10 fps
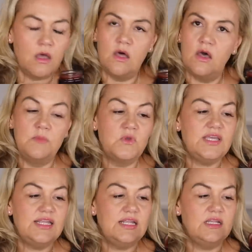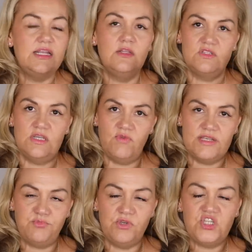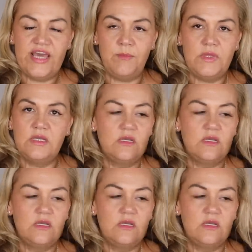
Oh, I'm not kidding, it looks like raspberry jam.